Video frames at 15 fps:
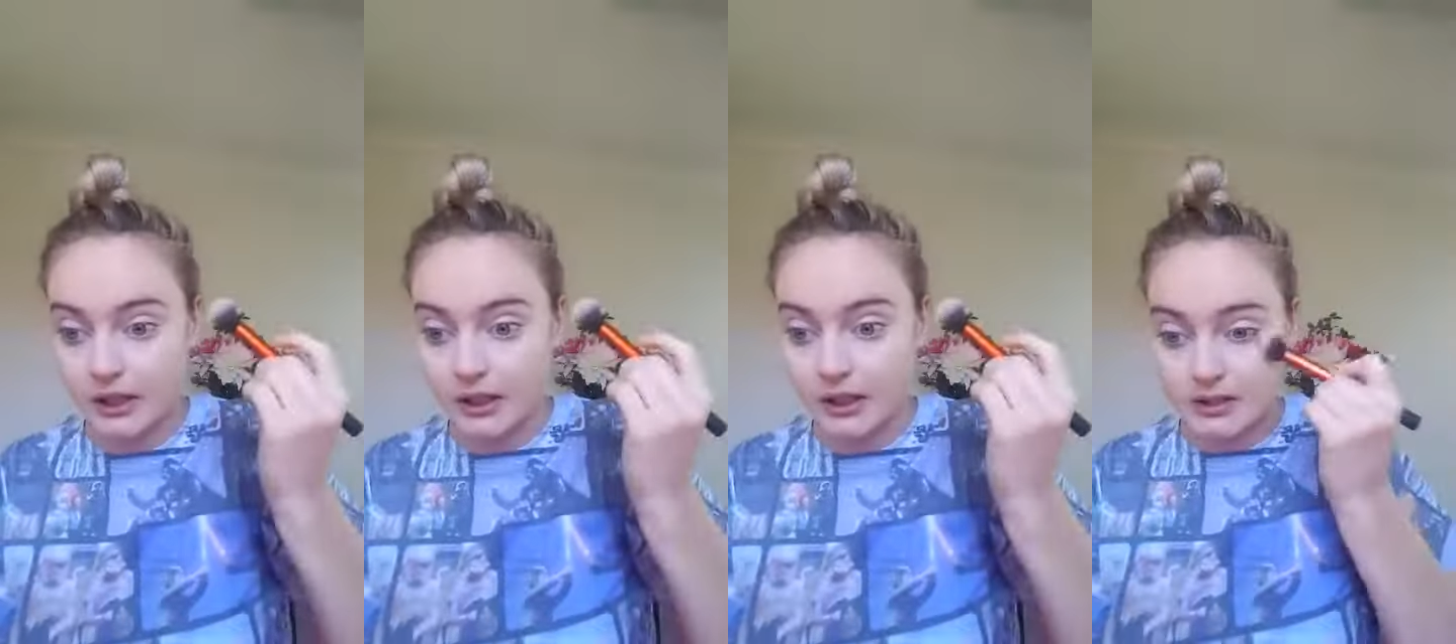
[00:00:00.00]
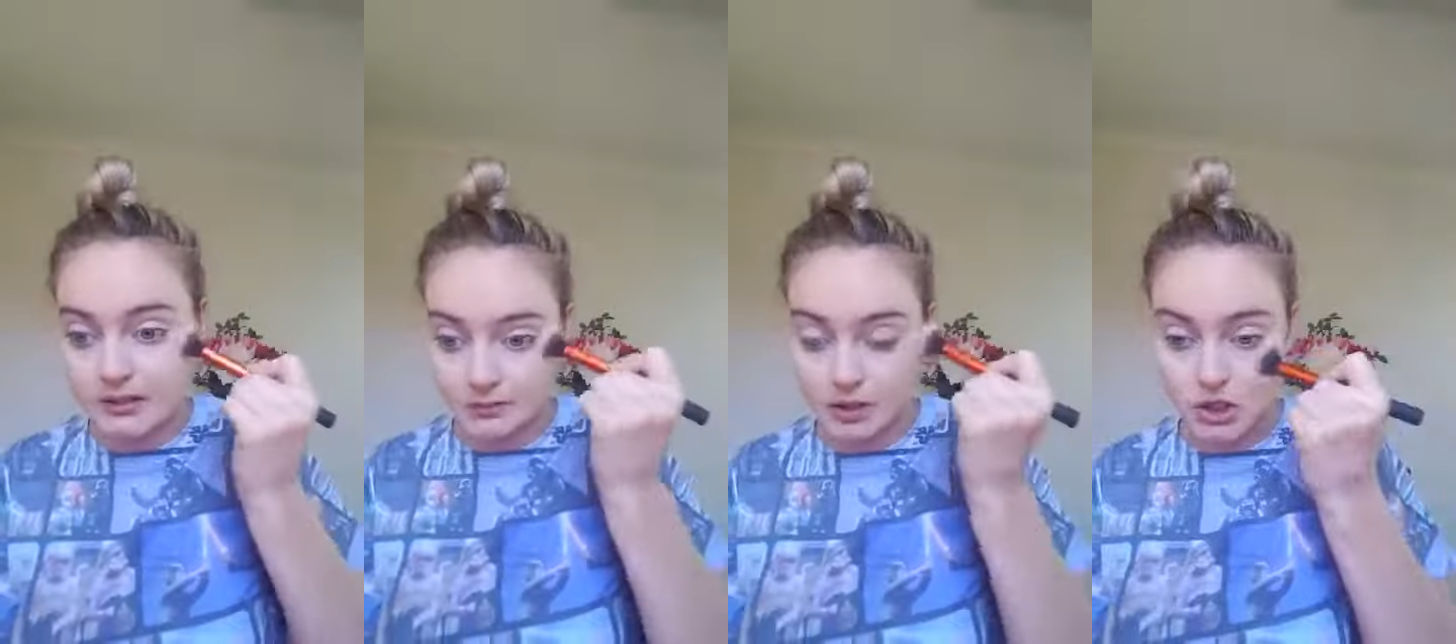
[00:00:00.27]

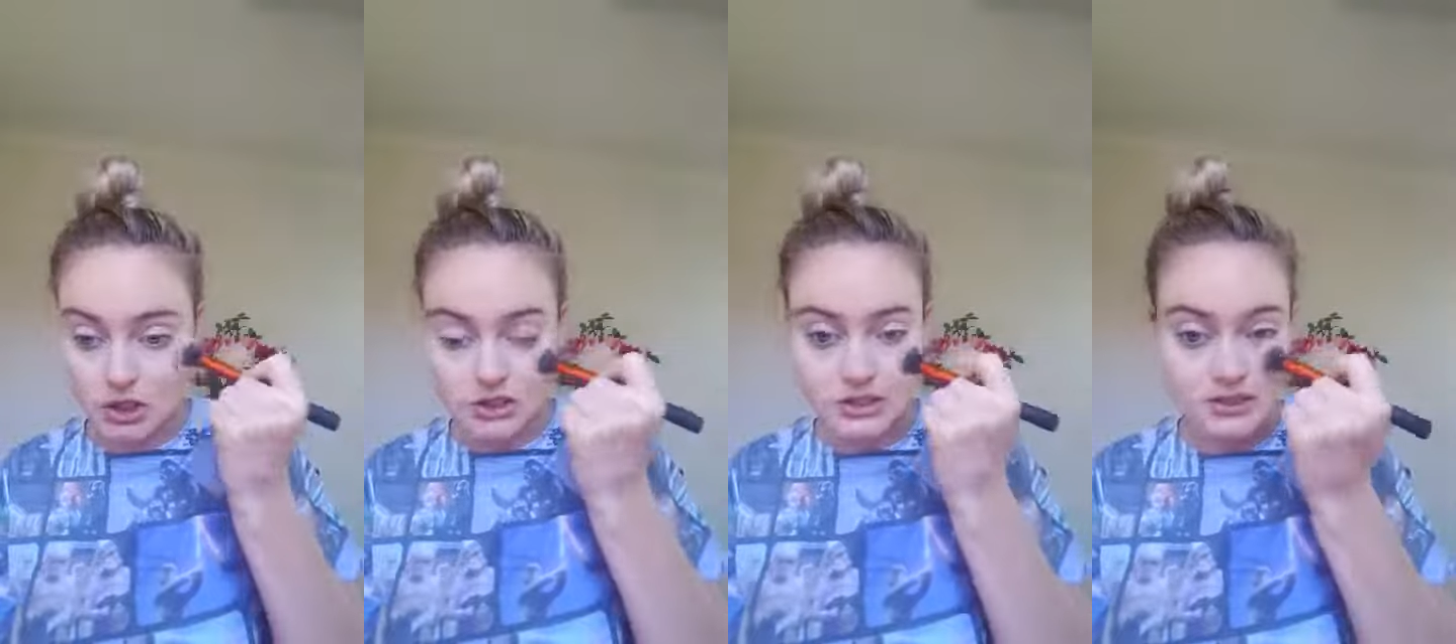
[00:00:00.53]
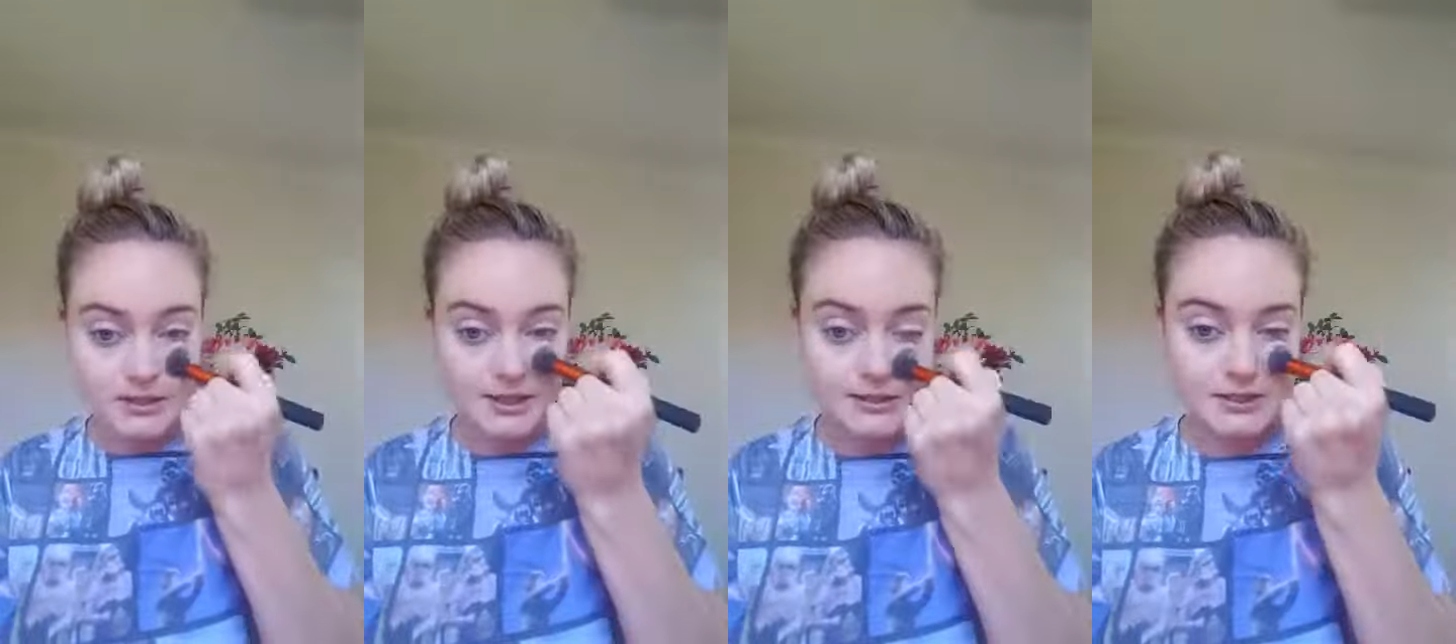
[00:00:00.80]
is because
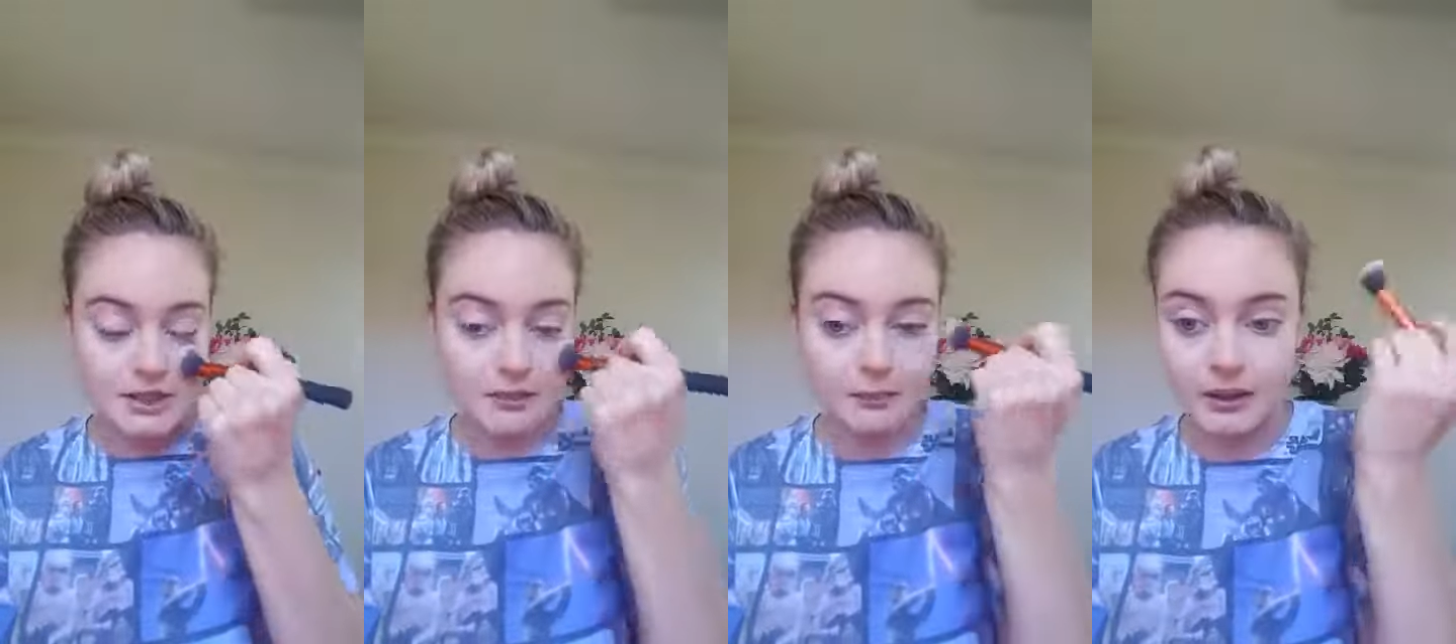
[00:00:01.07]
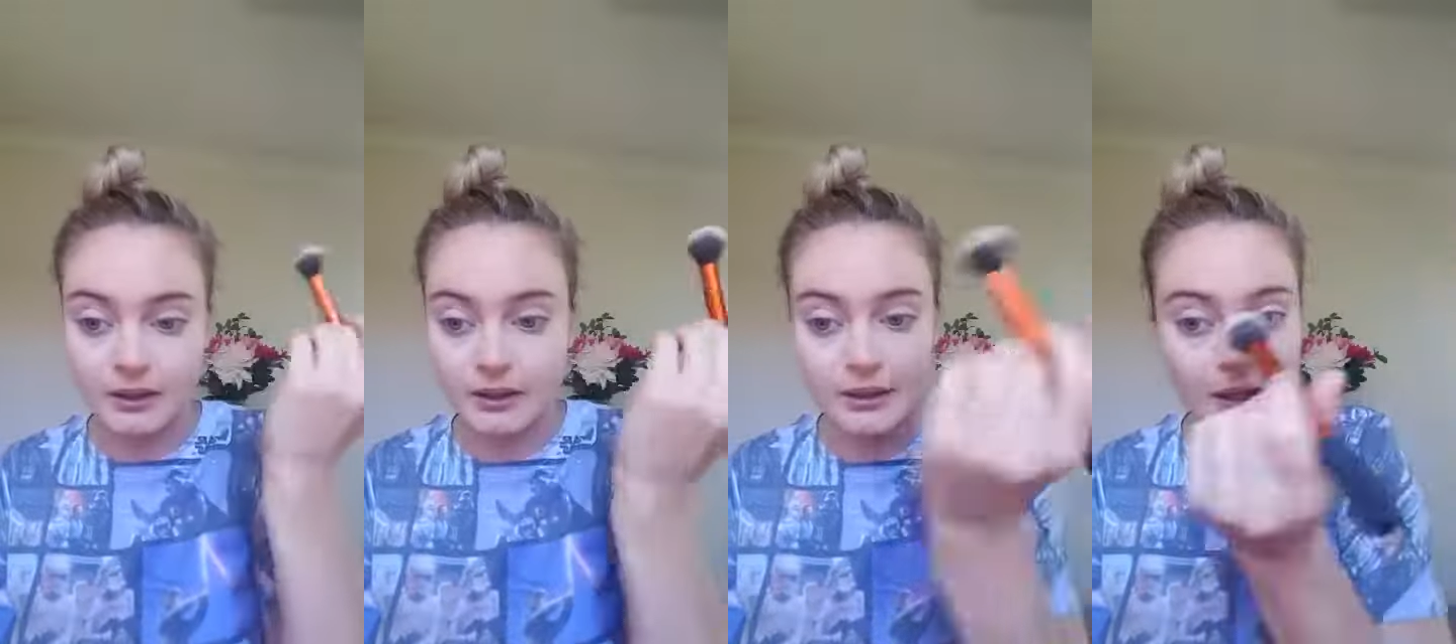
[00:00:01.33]
it does
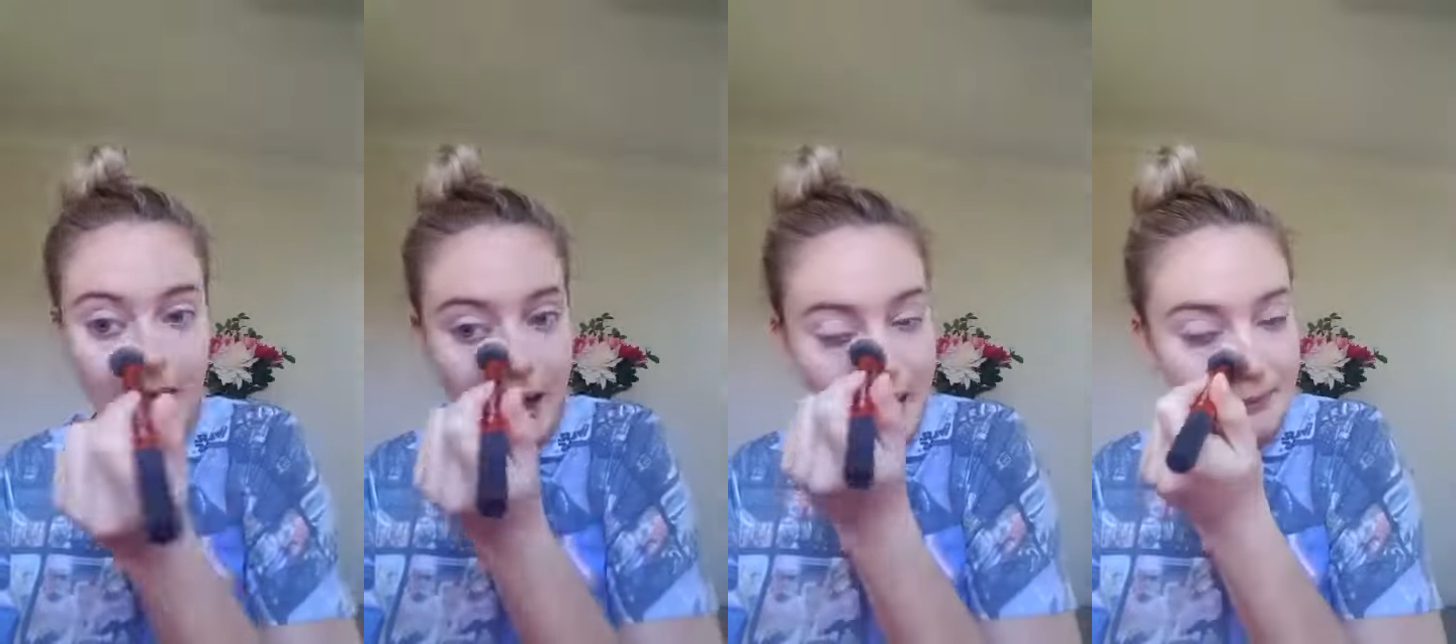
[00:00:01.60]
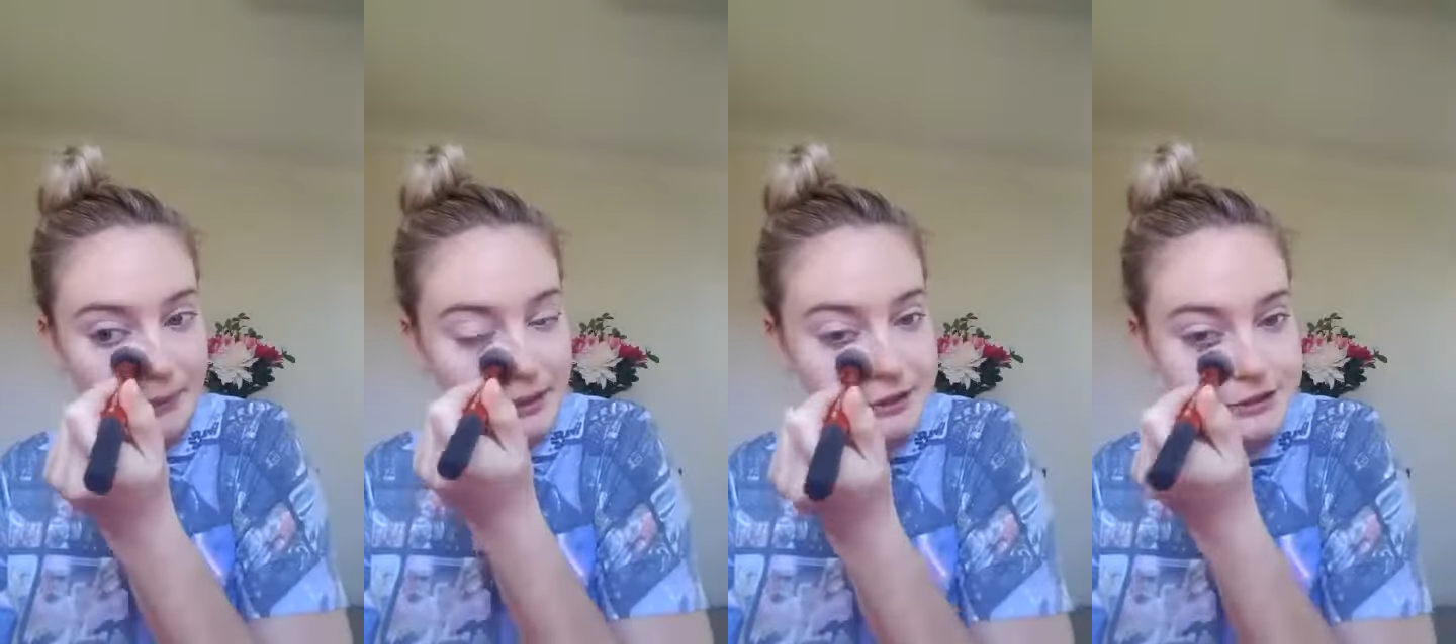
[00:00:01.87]

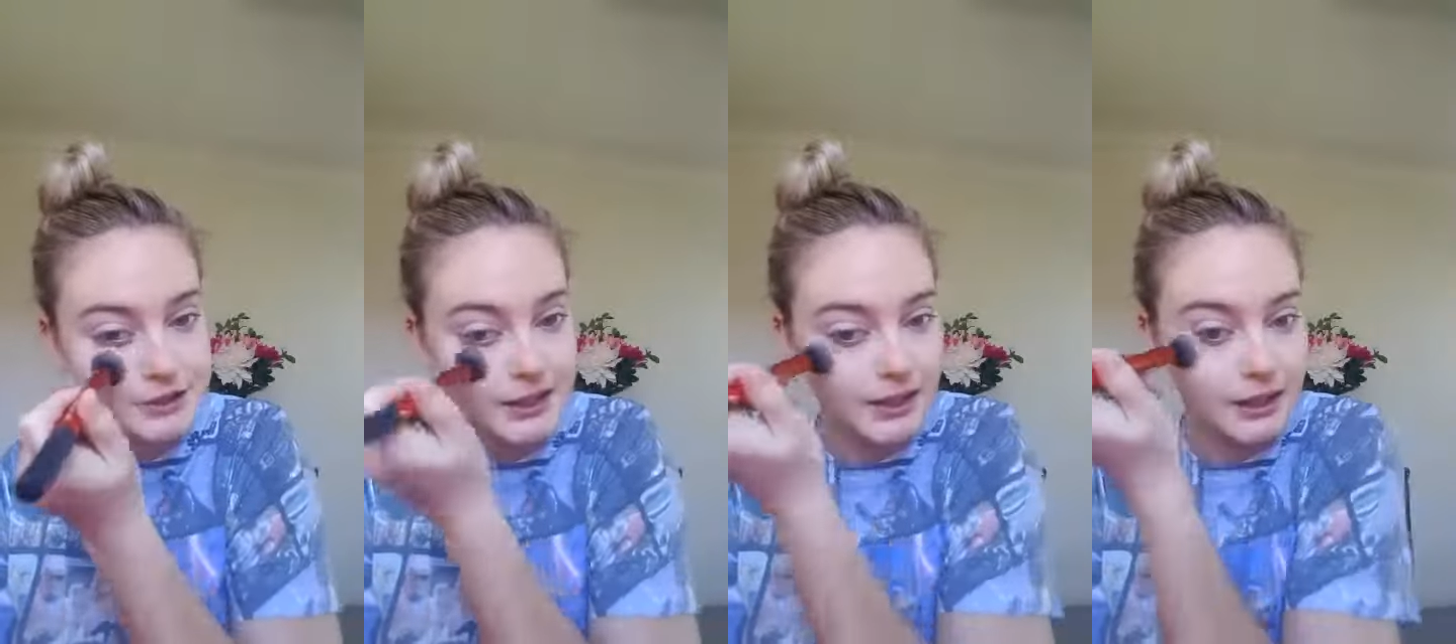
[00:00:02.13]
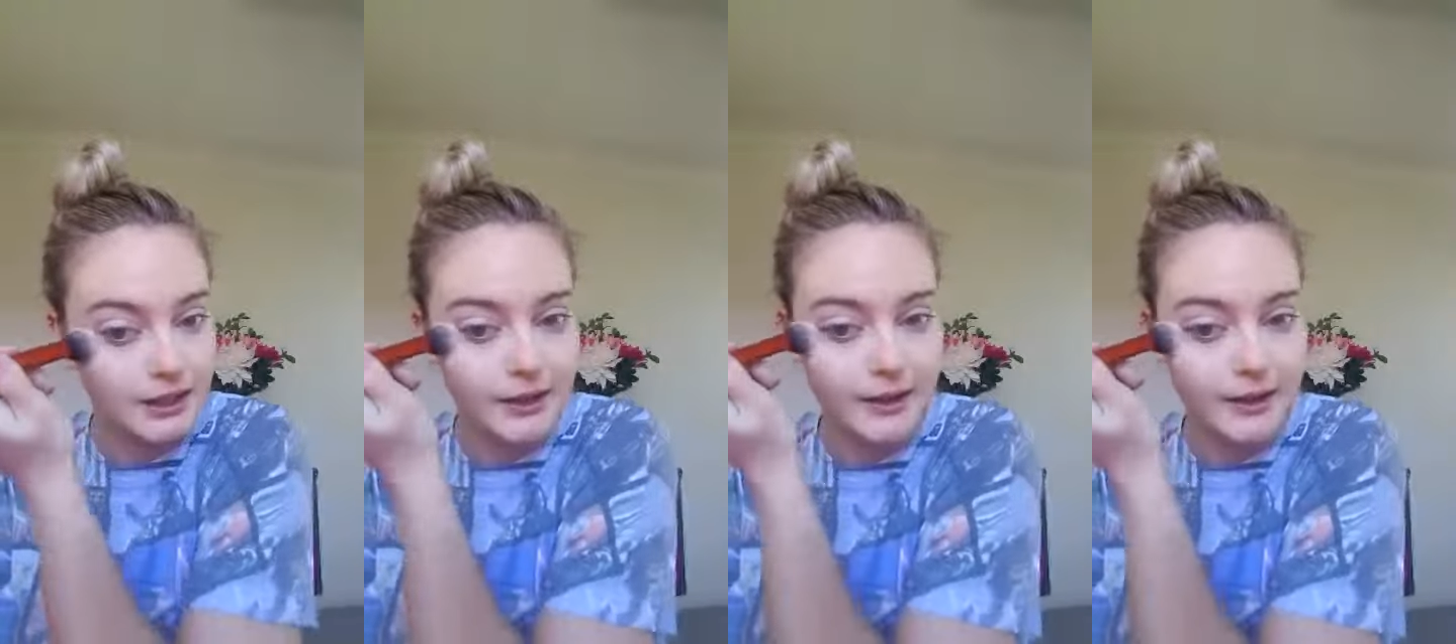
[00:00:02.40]
contain